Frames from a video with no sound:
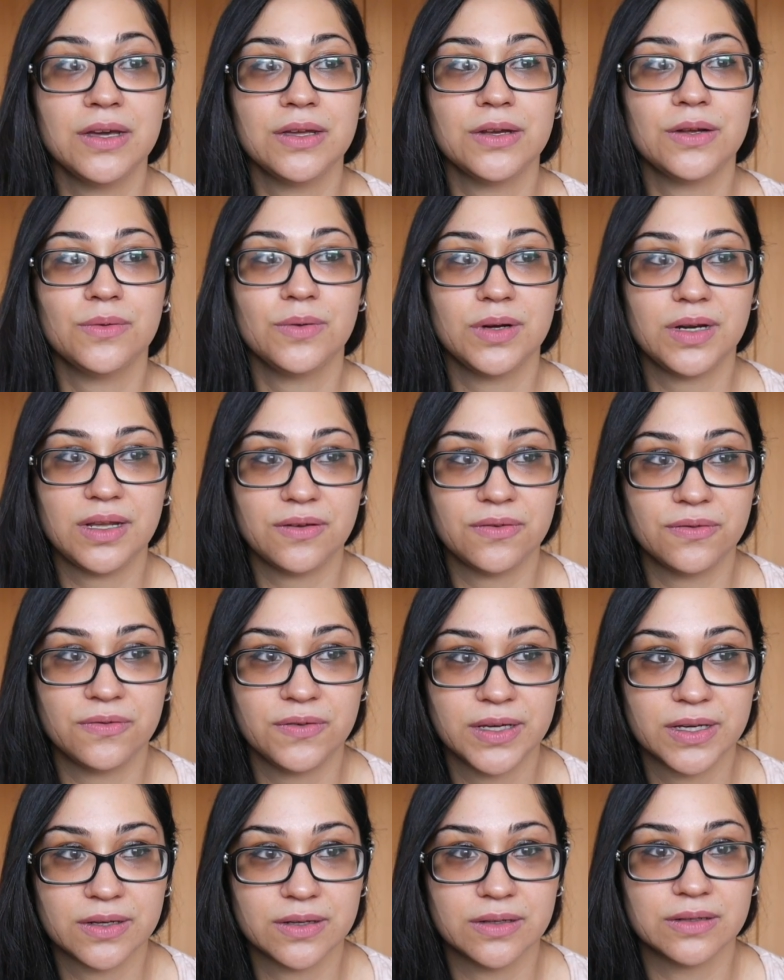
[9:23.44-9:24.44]
I could already
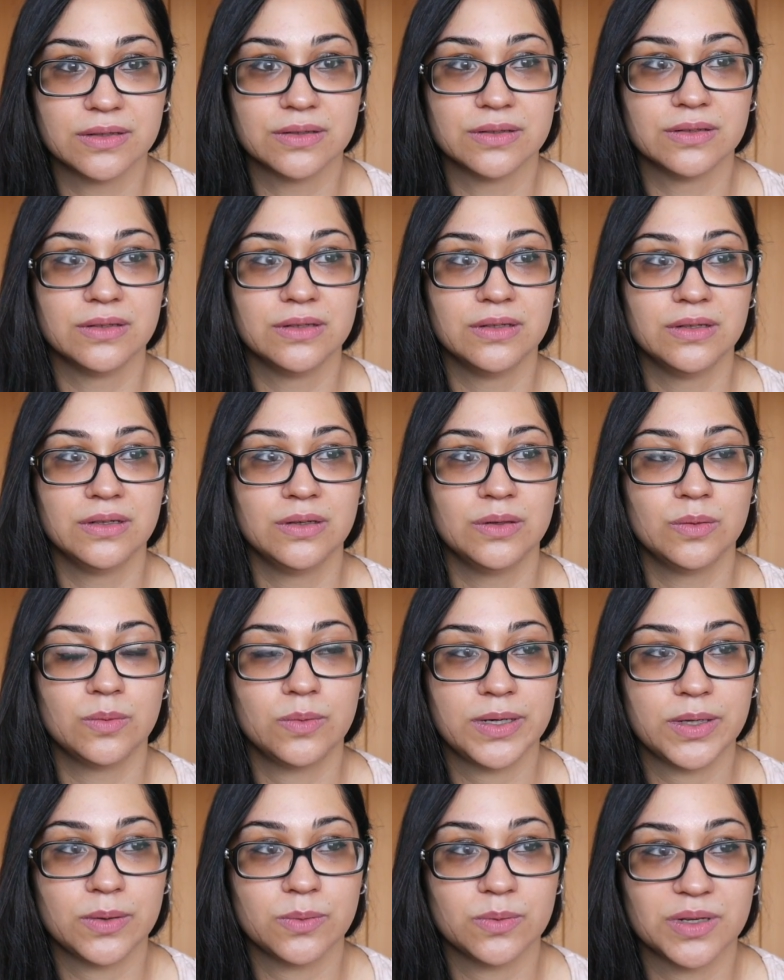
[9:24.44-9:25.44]
feel
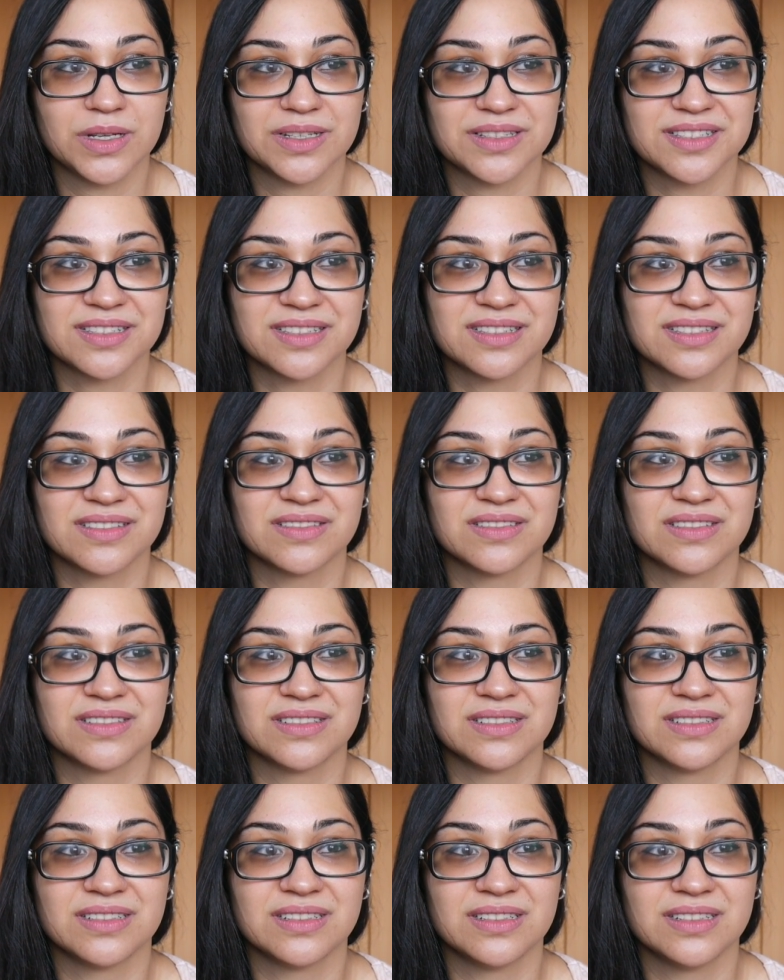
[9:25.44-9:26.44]
what it was.